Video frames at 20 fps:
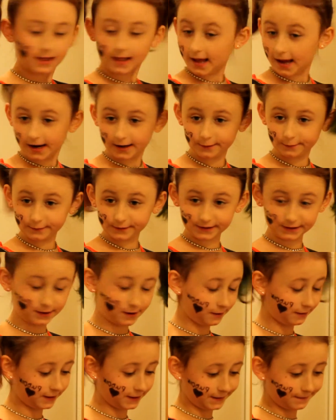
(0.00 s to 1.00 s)
don't know what to
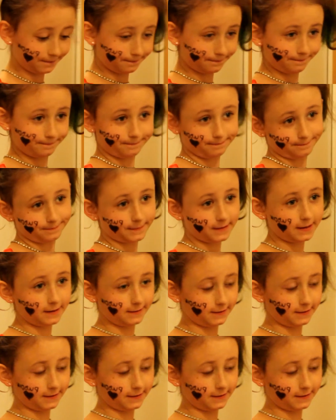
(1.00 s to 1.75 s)
call it. A